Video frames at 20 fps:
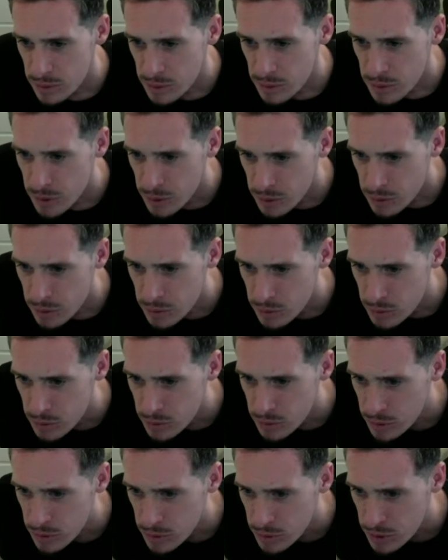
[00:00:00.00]
getting a
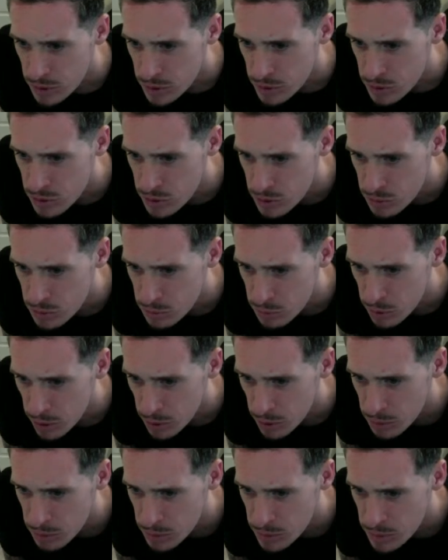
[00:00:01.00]
coriander should
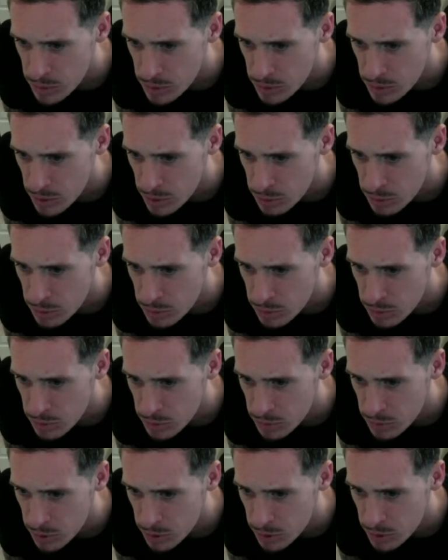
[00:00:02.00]
probably do that before
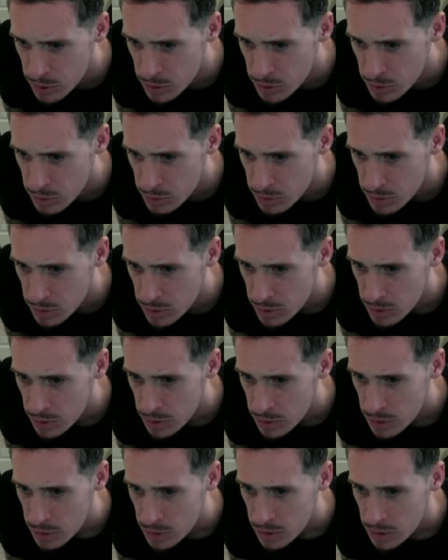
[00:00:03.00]
buying any.
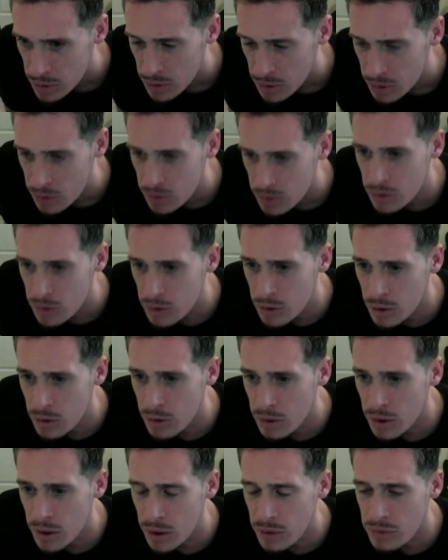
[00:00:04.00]

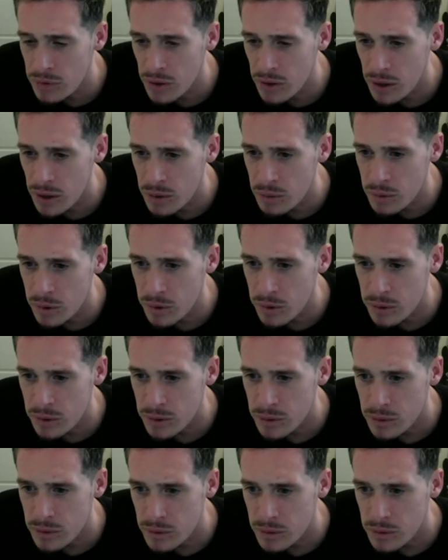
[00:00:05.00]
No, I've had one.
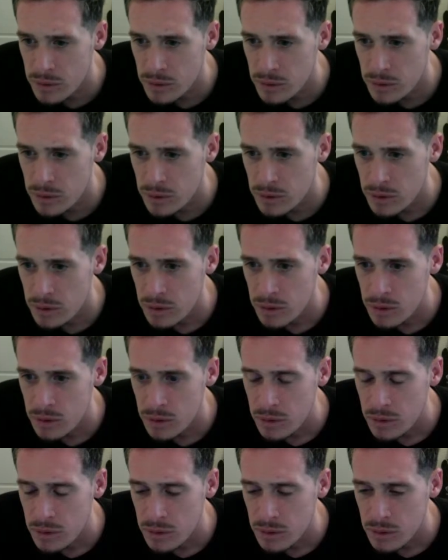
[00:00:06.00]

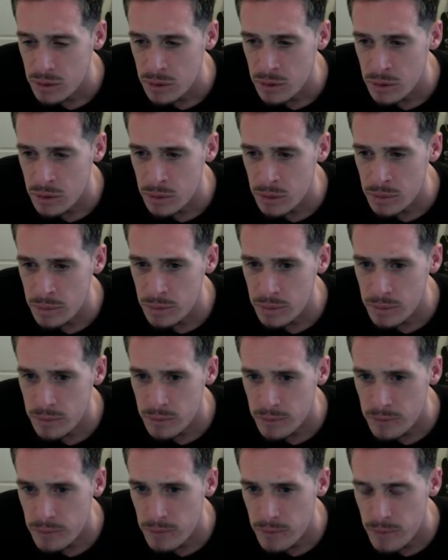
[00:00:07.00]
Um,
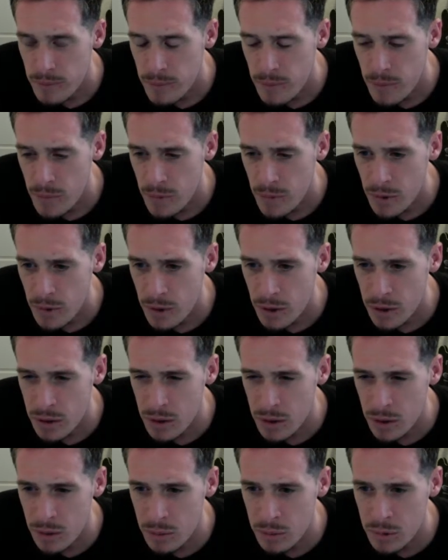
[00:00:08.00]
I
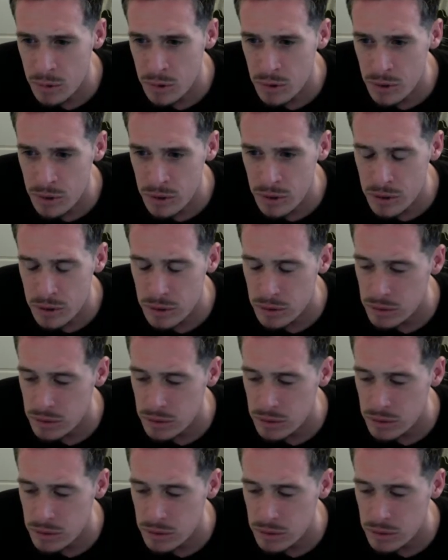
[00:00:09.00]
got one like,